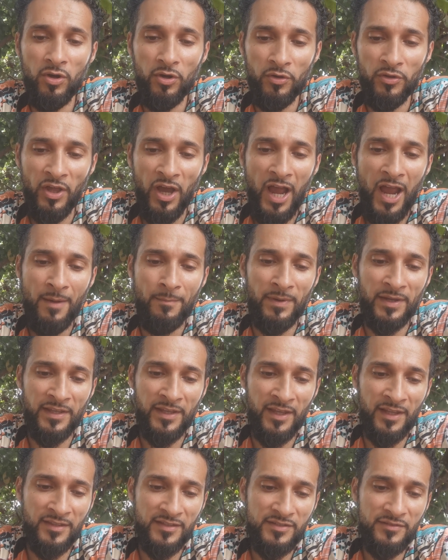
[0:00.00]
or that I'm
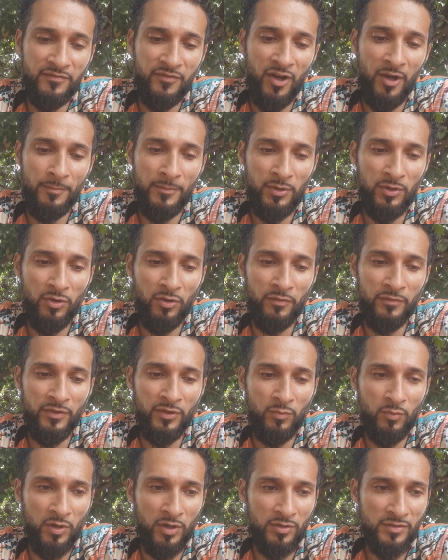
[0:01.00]
against farming all over
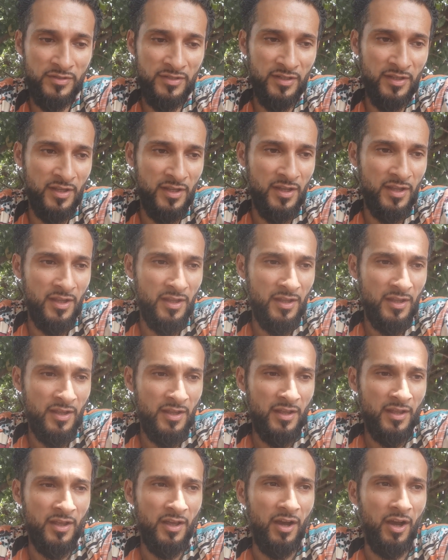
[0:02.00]
the world.
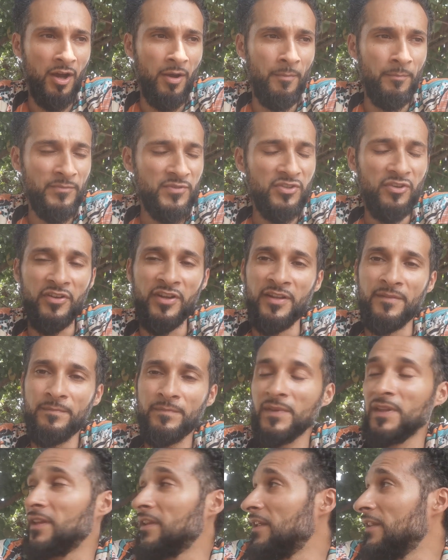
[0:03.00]
And
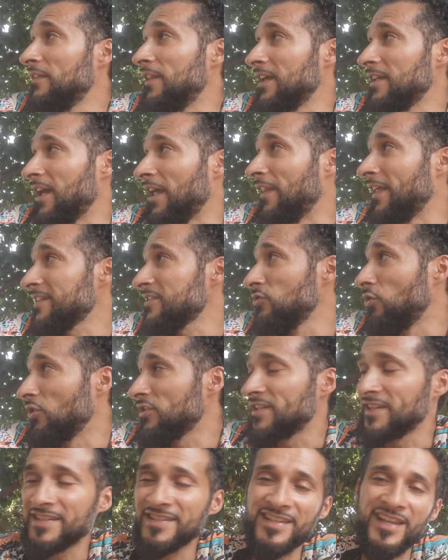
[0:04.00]
that's
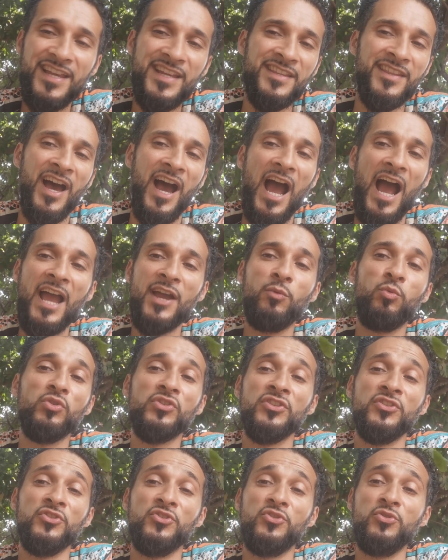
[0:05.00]
not to say that I
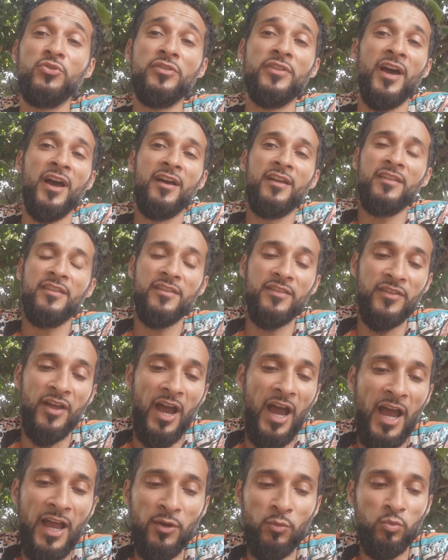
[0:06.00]
wouldn't do that
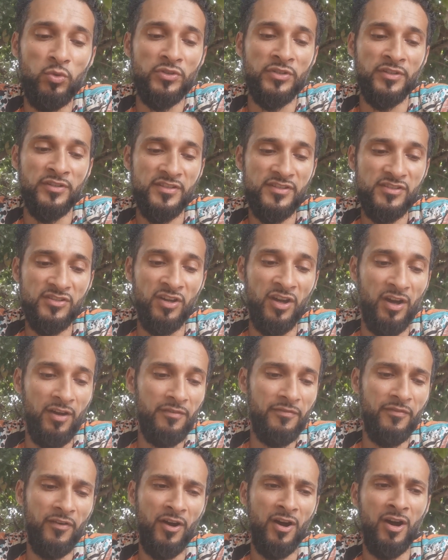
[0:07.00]
I wouldn't
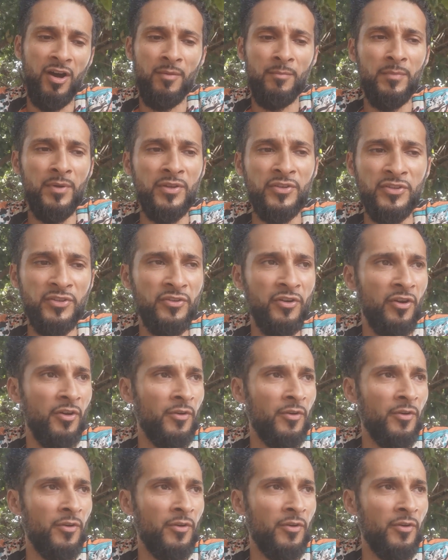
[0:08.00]
start a farm and